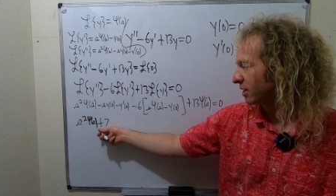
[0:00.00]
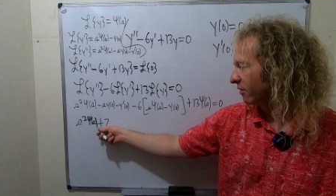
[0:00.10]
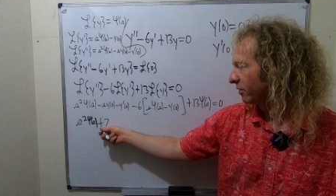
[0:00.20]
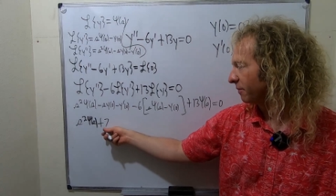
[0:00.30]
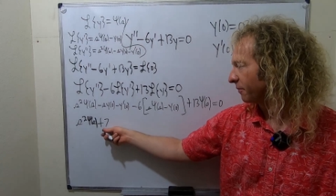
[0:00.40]

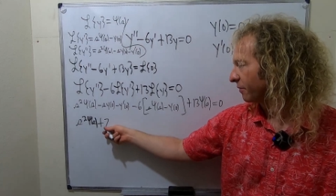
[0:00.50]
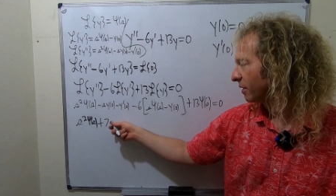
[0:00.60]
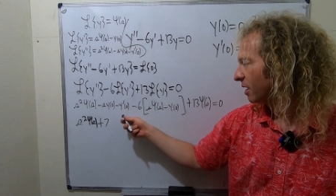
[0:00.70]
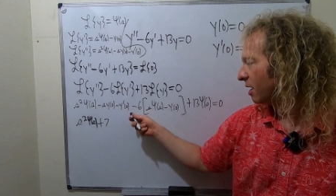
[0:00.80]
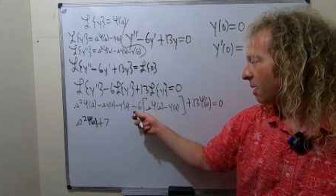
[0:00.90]
7
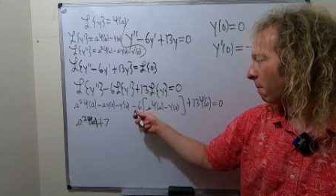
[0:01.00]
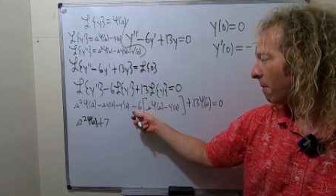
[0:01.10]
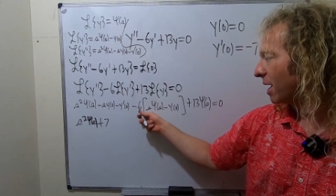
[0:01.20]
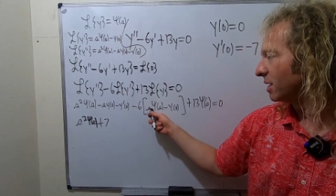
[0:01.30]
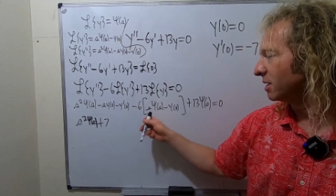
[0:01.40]

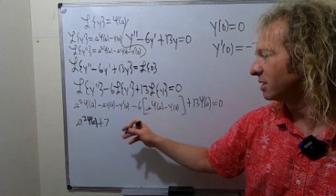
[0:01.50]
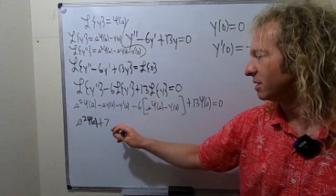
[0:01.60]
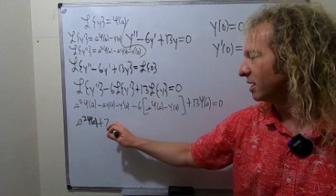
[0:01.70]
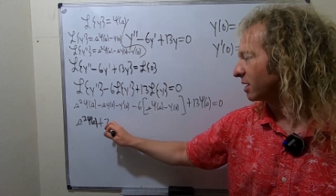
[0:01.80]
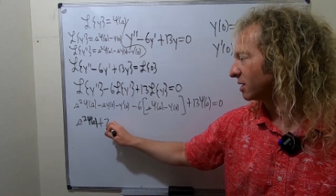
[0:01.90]
minus
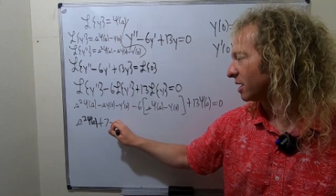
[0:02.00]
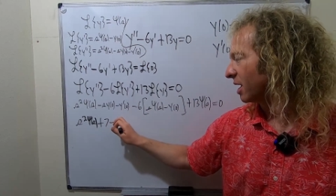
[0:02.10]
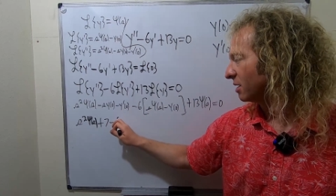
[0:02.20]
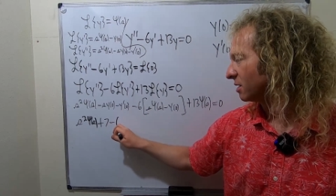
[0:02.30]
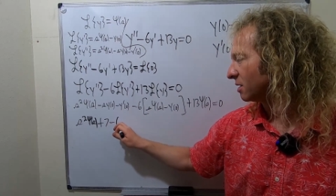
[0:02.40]

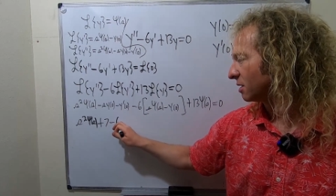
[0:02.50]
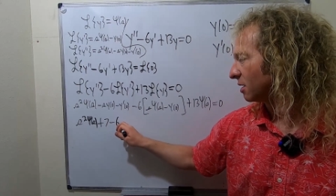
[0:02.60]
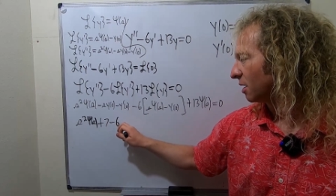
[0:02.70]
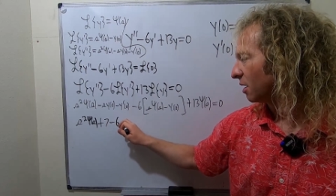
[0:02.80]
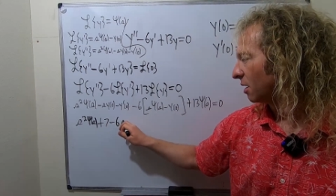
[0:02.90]

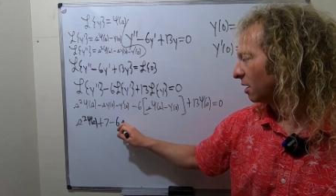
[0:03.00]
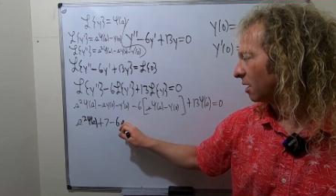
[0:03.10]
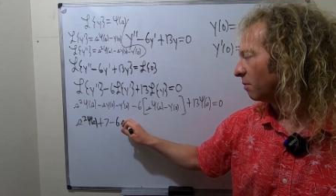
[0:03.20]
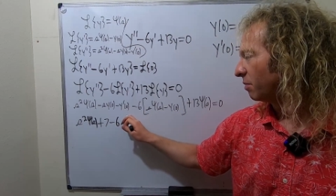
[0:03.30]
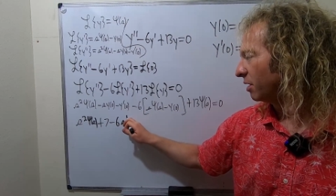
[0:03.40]
6s
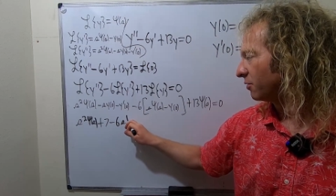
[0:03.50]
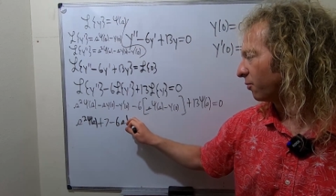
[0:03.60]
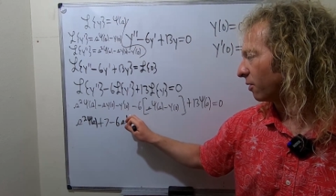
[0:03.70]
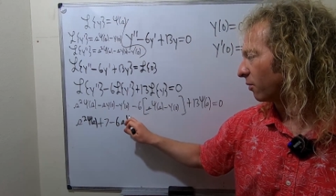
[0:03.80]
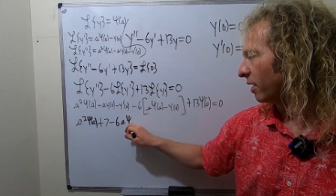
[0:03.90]

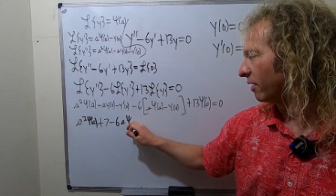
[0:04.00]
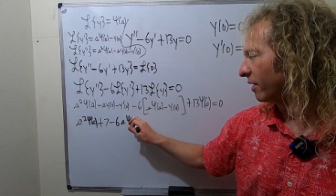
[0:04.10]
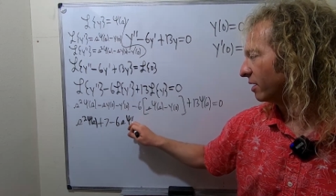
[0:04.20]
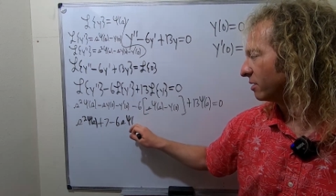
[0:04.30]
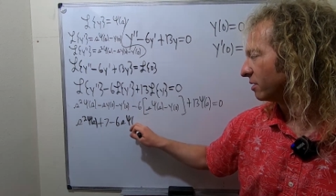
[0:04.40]
pitchfork y
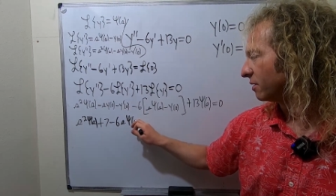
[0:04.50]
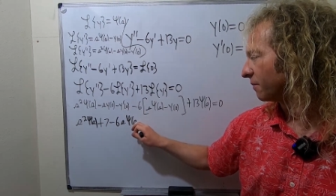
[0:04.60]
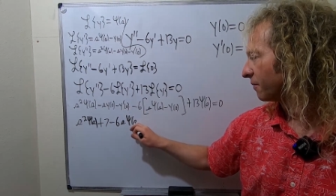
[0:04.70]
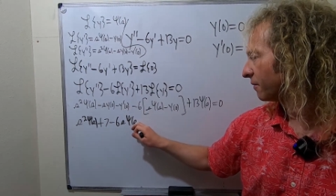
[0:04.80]
of s.